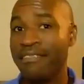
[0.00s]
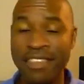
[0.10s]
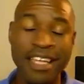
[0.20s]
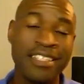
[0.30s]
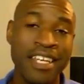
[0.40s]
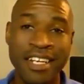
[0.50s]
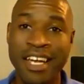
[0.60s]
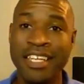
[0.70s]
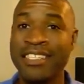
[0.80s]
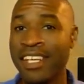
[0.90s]
That's kind of
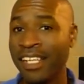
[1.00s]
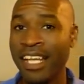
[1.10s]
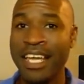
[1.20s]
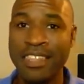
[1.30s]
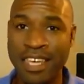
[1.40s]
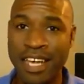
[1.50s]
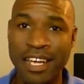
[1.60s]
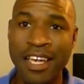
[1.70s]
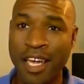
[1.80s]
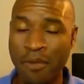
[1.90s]
nice, and I like
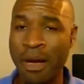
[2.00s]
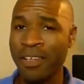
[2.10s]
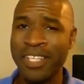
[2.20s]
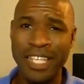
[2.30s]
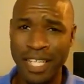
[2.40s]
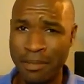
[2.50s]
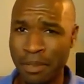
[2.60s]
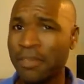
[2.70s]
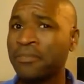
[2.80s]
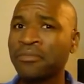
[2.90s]
that about day
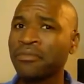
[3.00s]
labor.